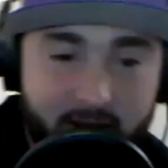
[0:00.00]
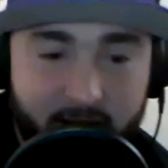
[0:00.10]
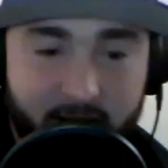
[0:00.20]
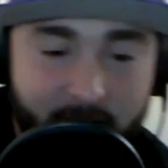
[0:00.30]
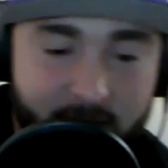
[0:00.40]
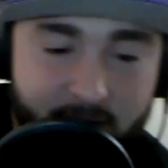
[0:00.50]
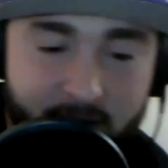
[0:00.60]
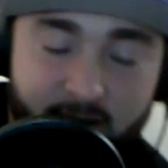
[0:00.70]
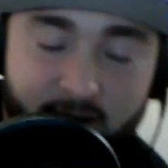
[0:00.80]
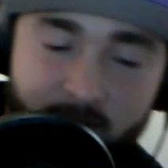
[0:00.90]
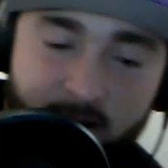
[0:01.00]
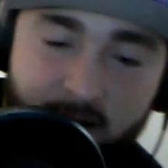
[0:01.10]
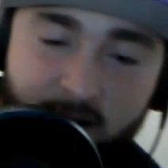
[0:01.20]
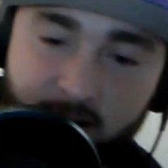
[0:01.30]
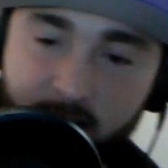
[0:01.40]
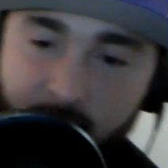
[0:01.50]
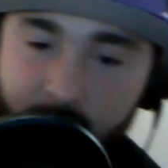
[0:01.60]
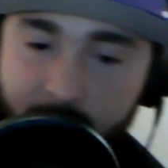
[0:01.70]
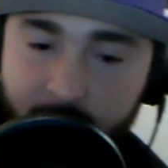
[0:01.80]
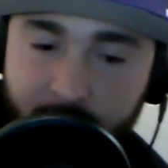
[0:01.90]
you coaches coming on
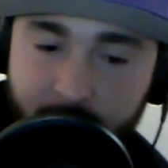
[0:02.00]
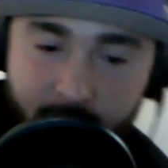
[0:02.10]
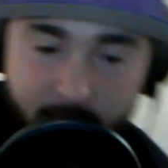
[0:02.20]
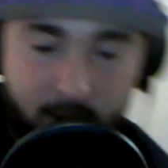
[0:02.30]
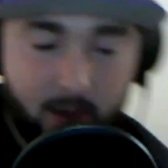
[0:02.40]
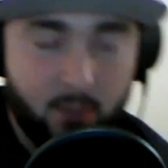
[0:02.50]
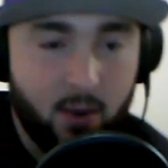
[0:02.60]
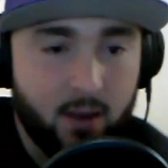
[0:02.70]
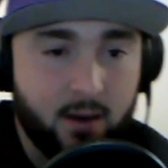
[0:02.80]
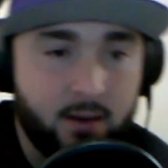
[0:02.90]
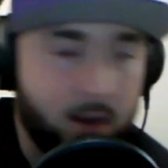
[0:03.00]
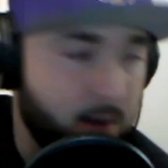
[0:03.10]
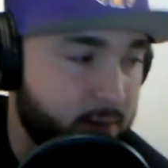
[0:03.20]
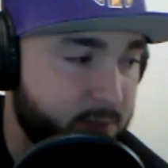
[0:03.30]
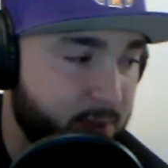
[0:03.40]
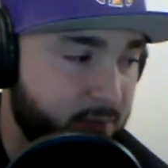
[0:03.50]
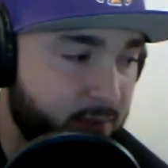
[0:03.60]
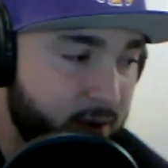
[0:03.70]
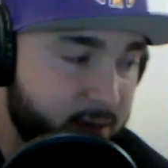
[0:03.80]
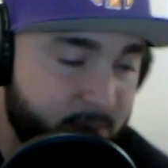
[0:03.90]
and breaking it down. It's been
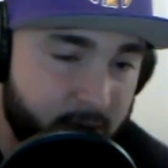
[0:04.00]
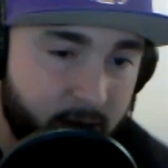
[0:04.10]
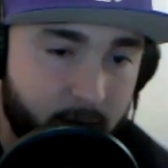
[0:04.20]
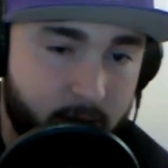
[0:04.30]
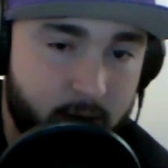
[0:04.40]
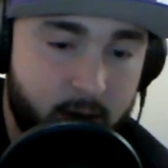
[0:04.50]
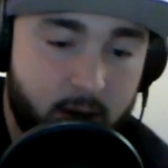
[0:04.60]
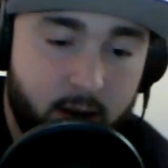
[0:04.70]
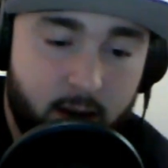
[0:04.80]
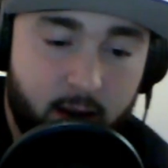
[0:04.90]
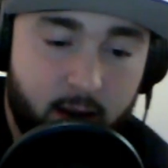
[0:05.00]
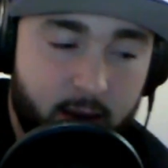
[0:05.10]
fun. It's been cool. And